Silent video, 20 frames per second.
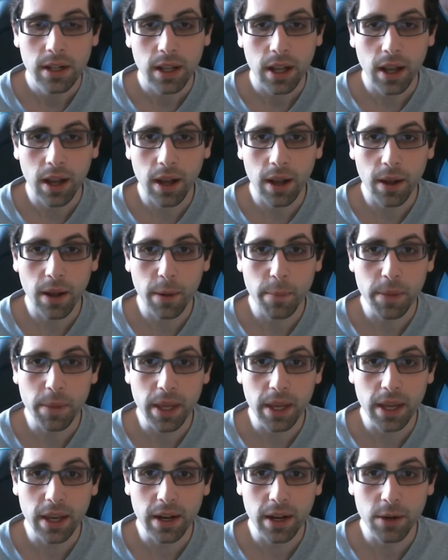
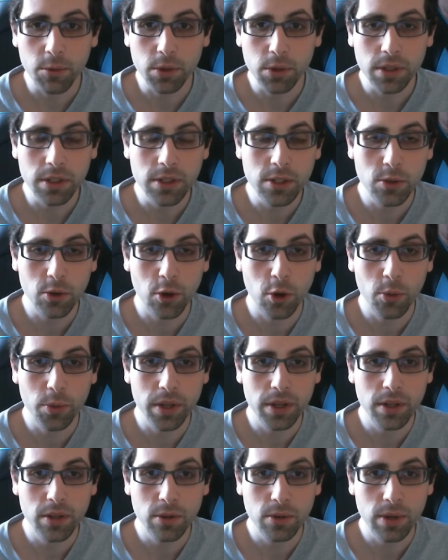And I really do hope that
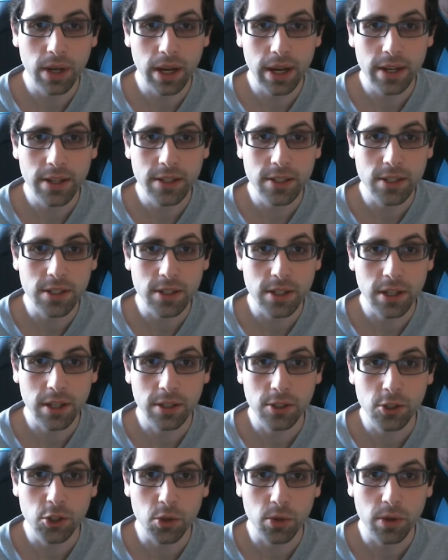you guys
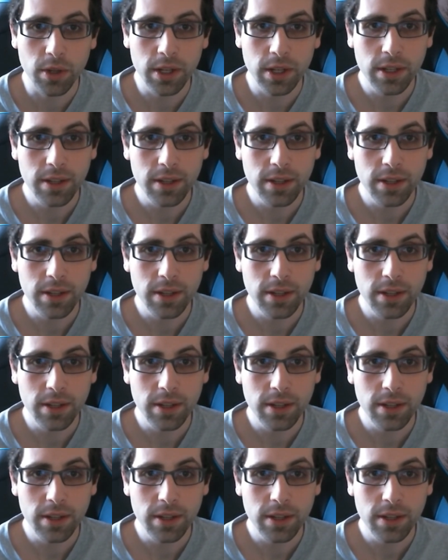enjoy,